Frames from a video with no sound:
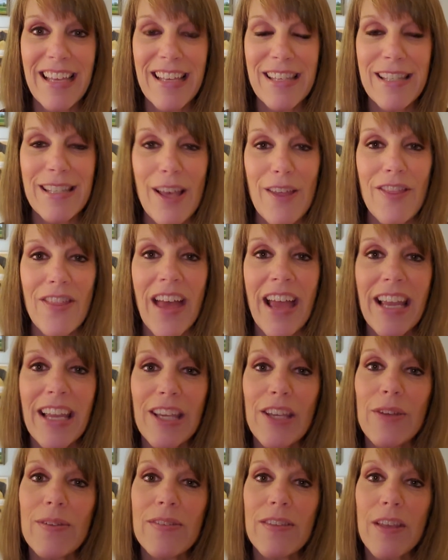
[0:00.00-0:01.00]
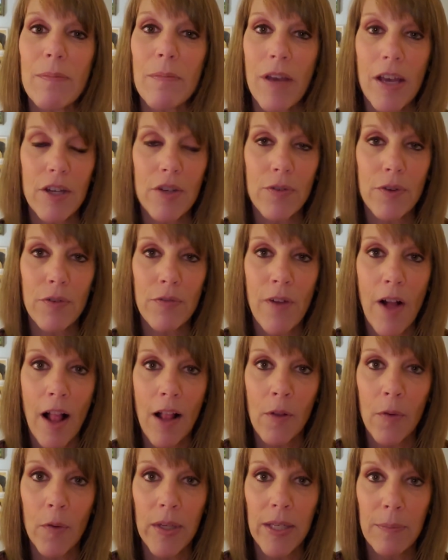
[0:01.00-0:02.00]
So thank you so much for
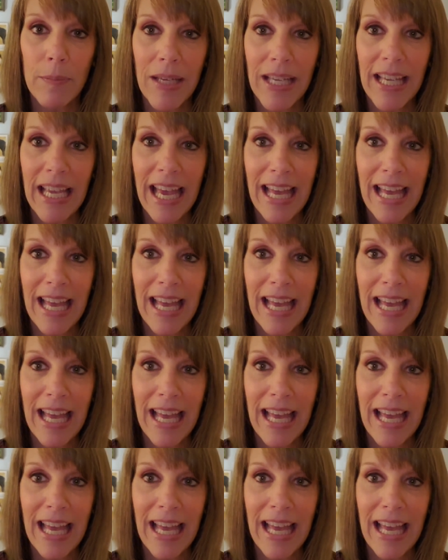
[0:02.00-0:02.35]
following me,